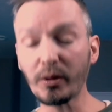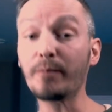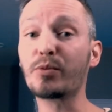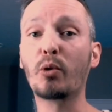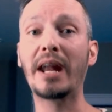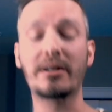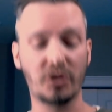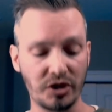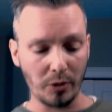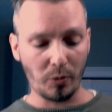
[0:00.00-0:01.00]
Well, I can
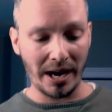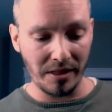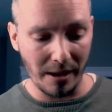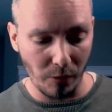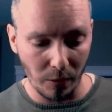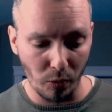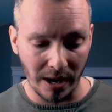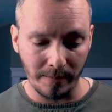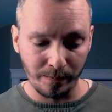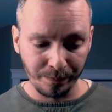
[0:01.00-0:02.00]
see why that one
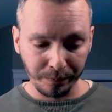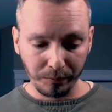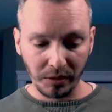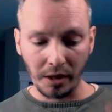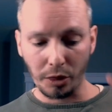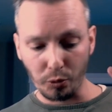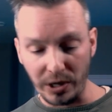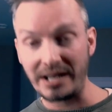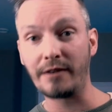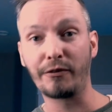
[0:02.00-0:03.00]
won 3
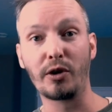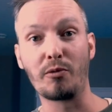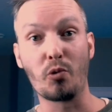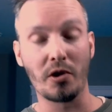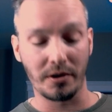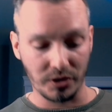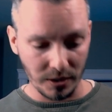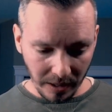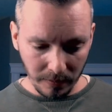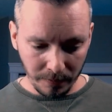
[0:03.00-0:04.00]
different awards.
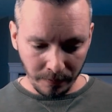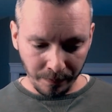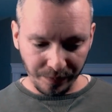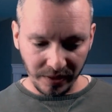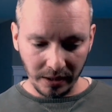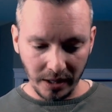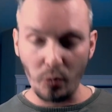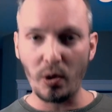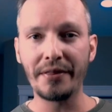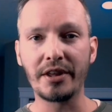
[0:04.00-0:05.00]
They
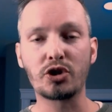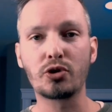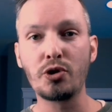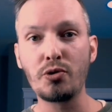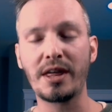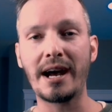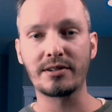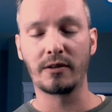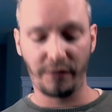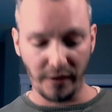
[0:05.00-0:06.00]
won the
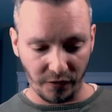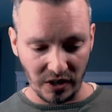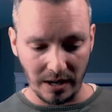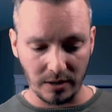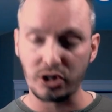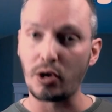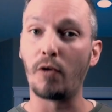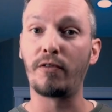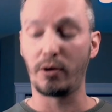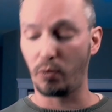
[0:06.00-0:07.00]
2015
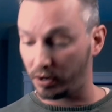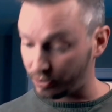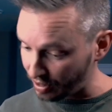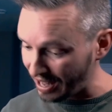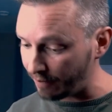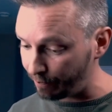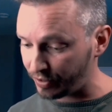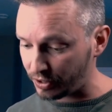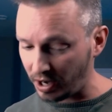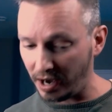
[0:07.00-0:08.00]
Scovie Awards, that
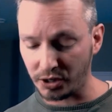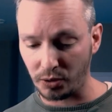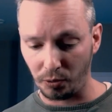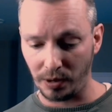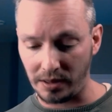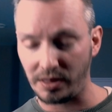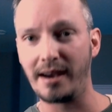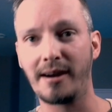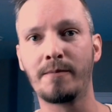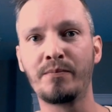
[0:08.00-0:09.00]
sauce right
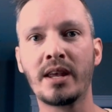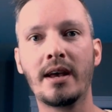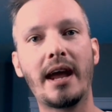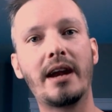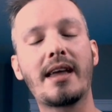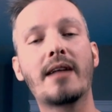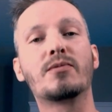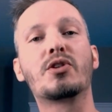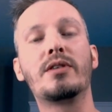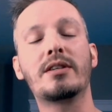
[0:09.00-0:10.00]
there. And again, so
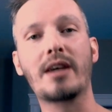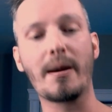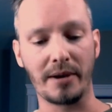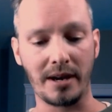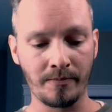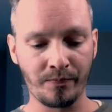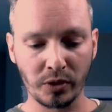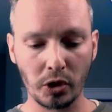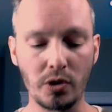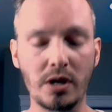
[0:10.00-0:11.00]
this company,
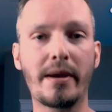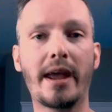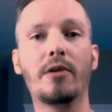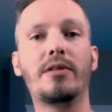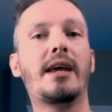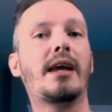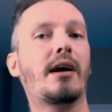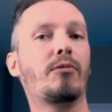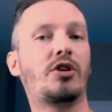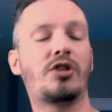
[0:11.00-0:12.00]
Kootenay Bayou, they
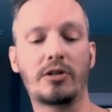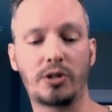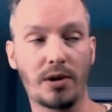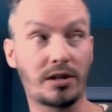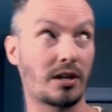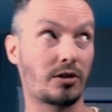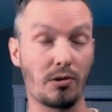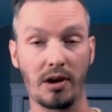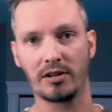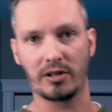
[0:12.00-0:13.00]
reached out to us 2
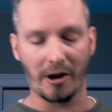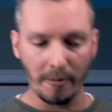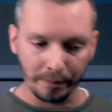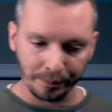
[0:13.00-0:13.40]
days ago.